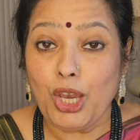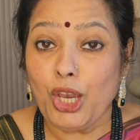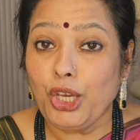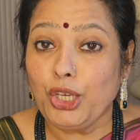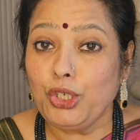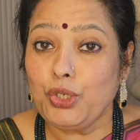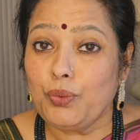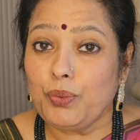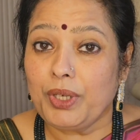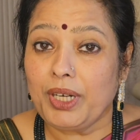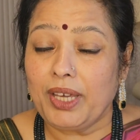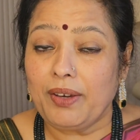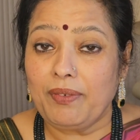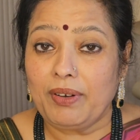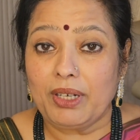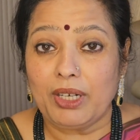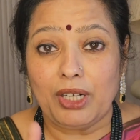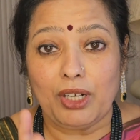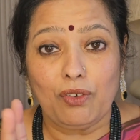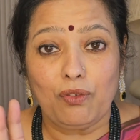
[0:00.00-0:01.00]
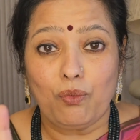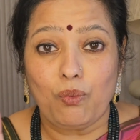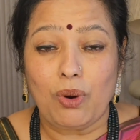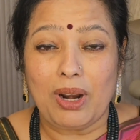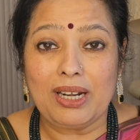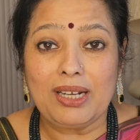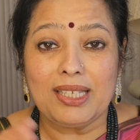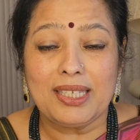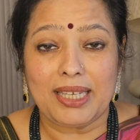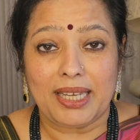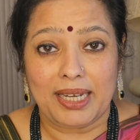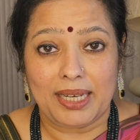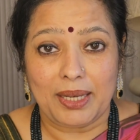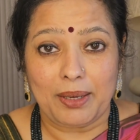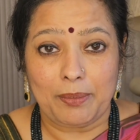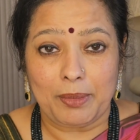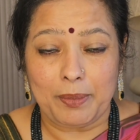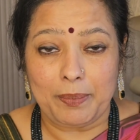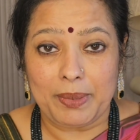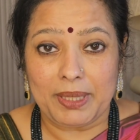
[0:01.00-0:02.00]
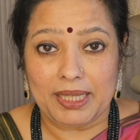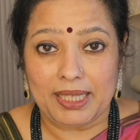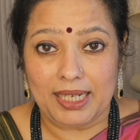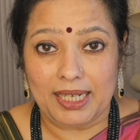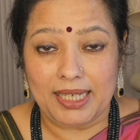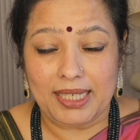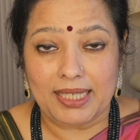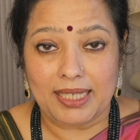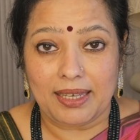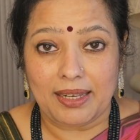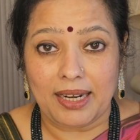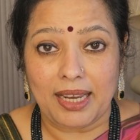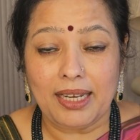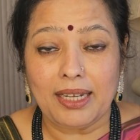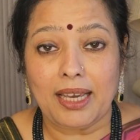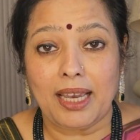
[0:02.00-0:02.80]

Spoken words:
You would have heard of one Sarigama Padanisa, right?